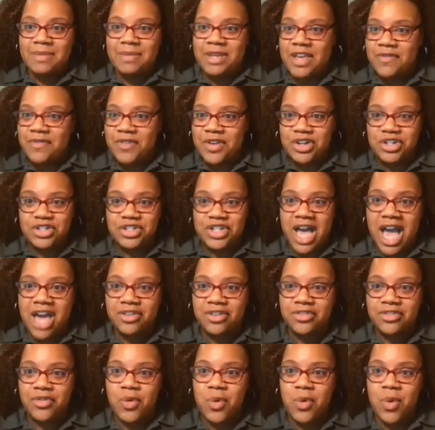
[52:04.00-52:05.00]
give your
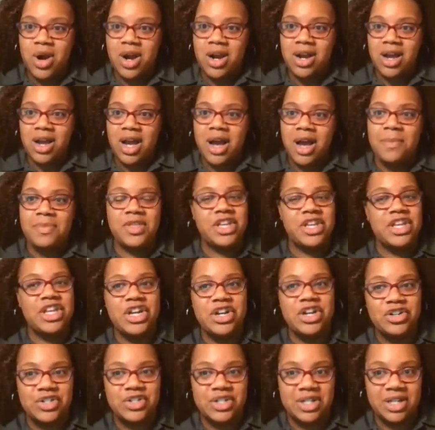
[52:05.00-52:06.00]
shot for the
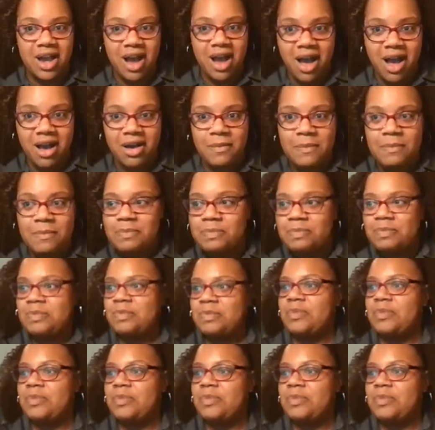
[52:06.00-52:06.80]
years to come.